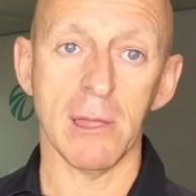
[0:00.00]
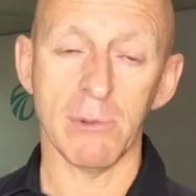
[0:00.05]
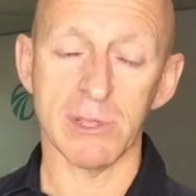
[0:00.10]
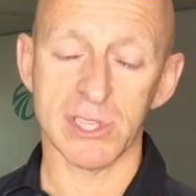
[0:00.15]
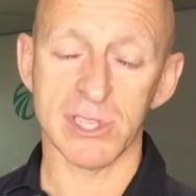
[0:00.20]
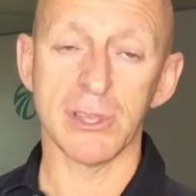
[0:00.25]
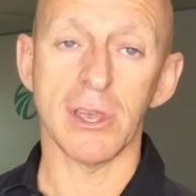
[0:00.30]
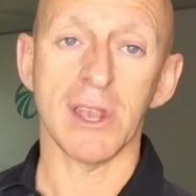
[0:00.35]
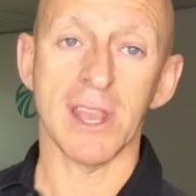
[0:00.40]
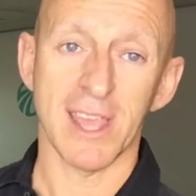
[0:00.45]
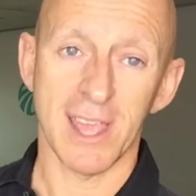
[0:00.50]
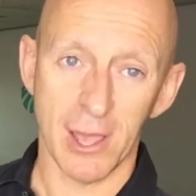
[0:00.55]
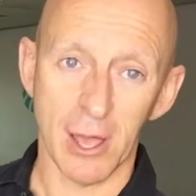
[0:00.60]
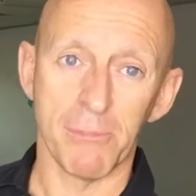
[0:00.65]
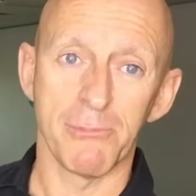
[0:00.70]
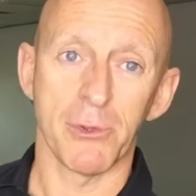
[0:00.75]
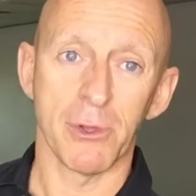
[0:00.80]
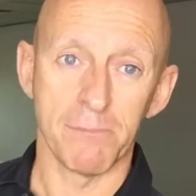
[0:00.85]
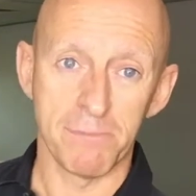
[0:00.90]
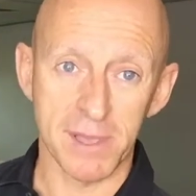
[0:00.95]
It would certainly
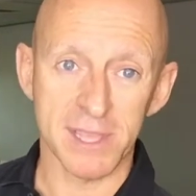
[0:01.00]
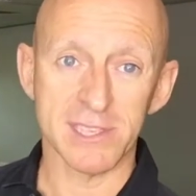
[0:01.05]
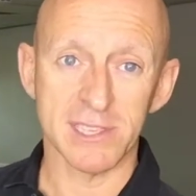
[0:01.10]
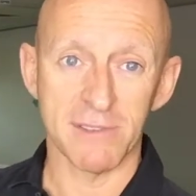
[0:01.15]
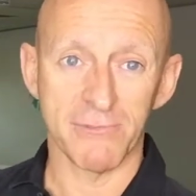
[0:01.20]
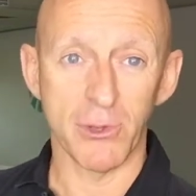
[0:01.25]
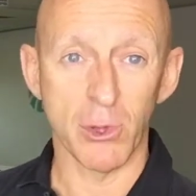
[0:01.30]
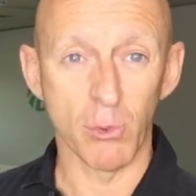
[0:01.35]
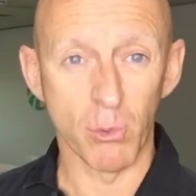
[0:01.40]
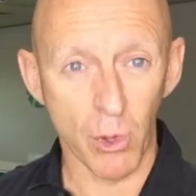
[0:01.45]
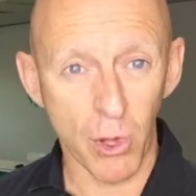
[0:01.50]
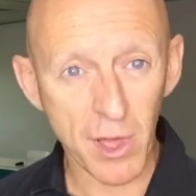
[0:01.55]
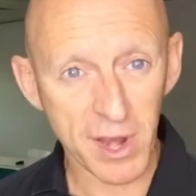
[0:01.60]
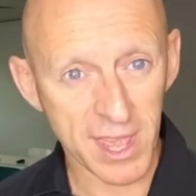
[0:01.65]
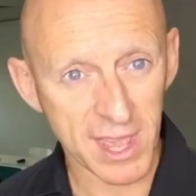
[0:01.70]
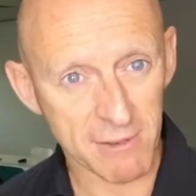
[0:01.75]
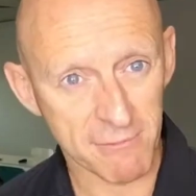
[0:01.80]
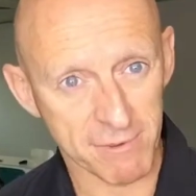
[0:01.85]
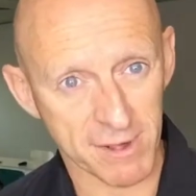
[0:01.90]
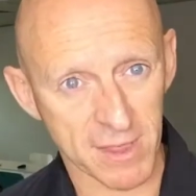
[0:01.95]
help your business if you were
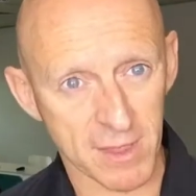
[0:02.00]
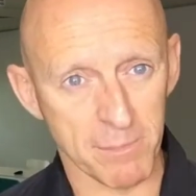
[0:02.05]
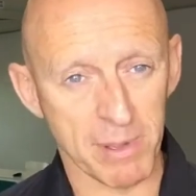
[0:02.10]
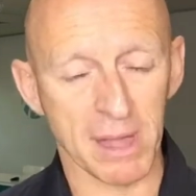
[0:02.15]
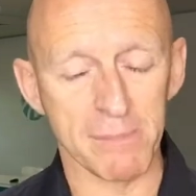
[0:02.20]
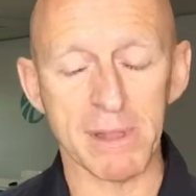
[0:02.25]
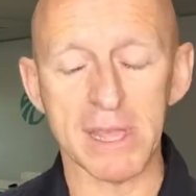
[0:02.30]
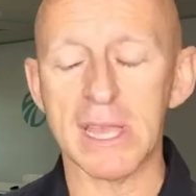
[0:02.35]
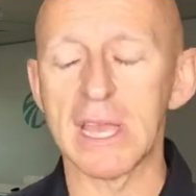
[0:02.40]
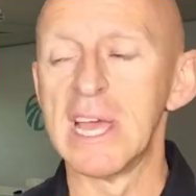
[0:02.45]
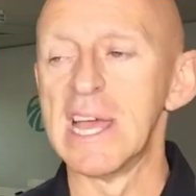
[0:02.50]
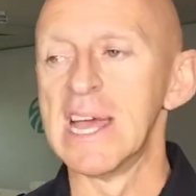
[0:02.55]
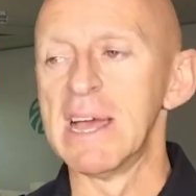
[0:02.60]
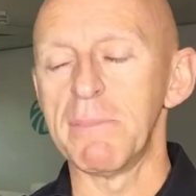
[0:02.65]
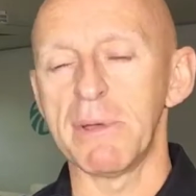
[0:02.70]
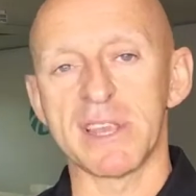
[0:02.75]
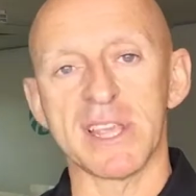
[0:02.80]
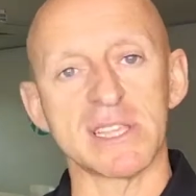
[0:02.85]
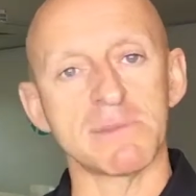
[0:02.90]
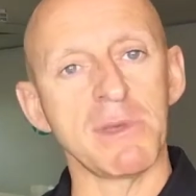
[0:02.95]
to get in front of the public,
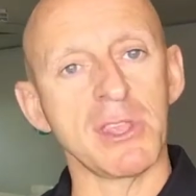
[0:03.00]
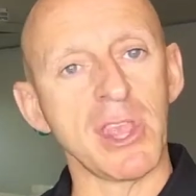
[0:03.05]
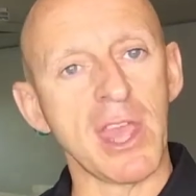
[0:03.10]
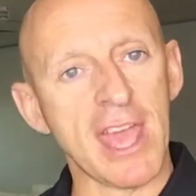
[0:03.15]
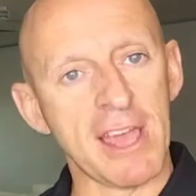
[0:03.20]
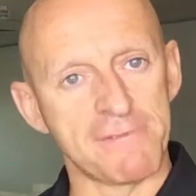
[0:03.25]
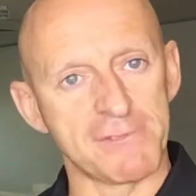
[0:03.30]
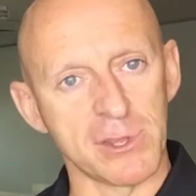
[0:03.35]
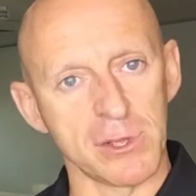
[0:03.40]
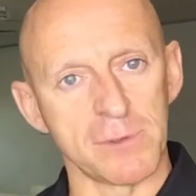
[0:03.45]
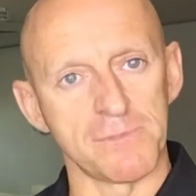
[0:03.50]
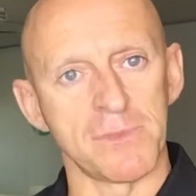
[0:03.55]
but it doesn't mean you have to.